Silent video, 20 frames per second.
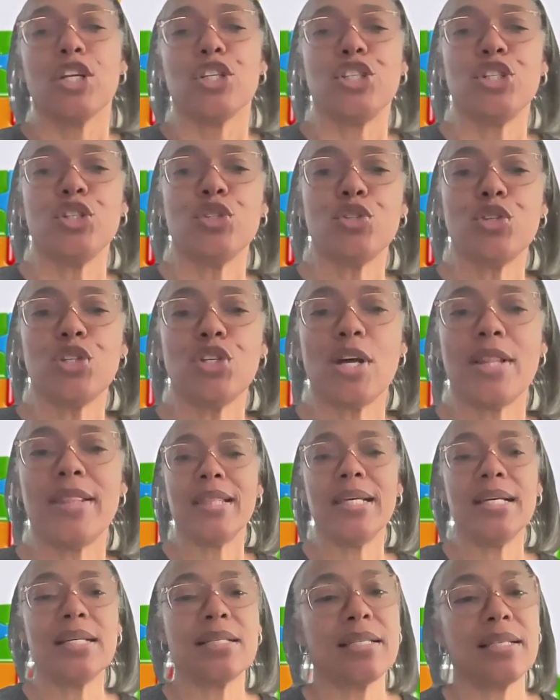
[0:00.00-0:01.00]
Children
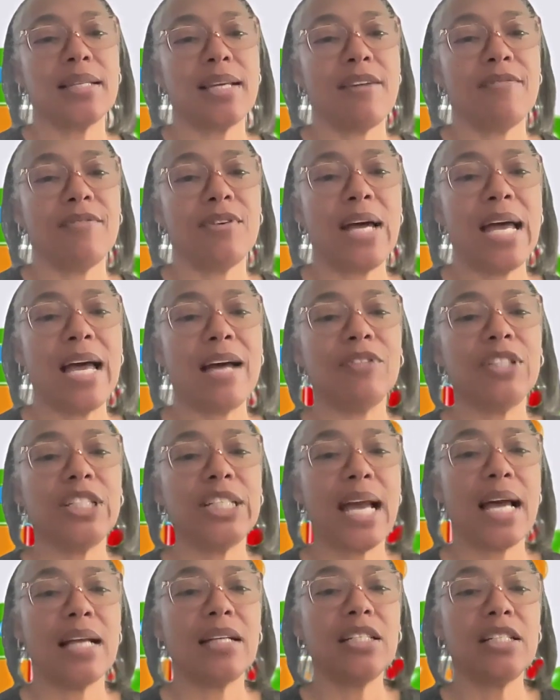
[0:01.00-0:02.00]
this level have
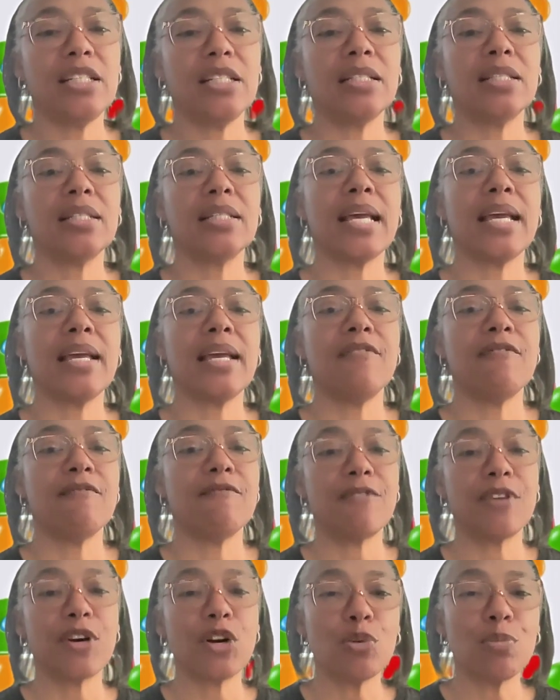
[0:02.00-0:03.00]
challenges in
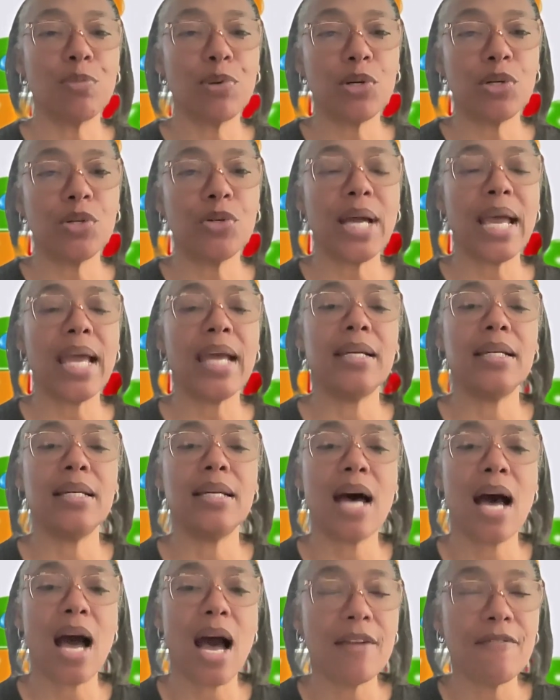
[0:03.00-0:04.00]
verbal
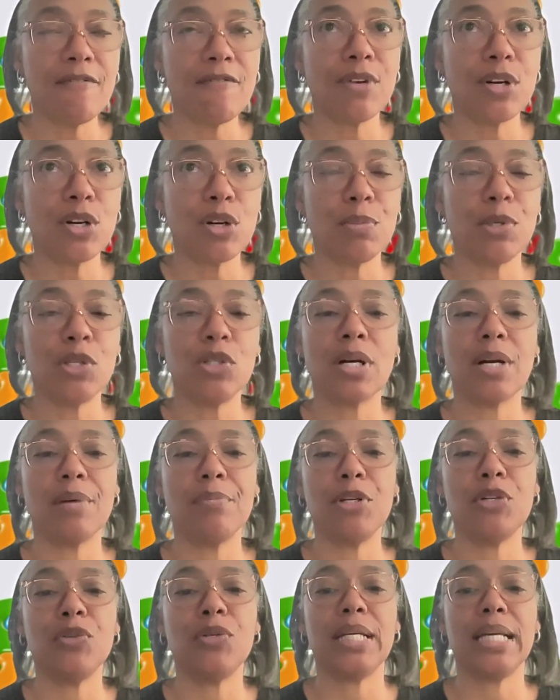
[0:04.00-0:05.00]
and nonverbal
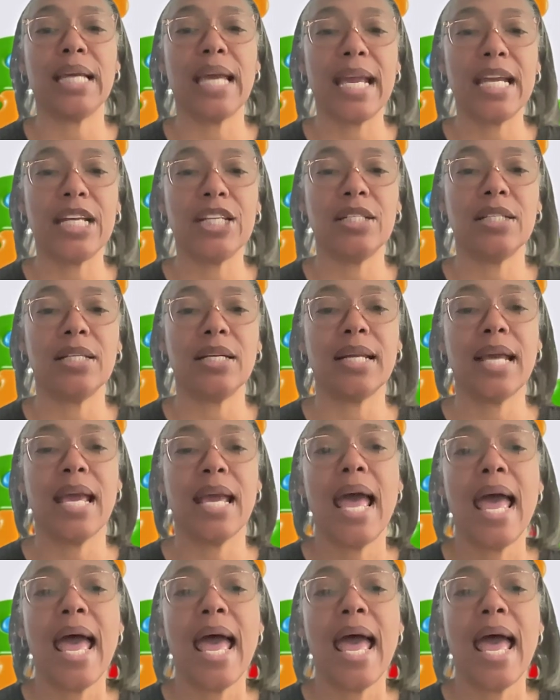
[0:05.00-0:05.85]
communication,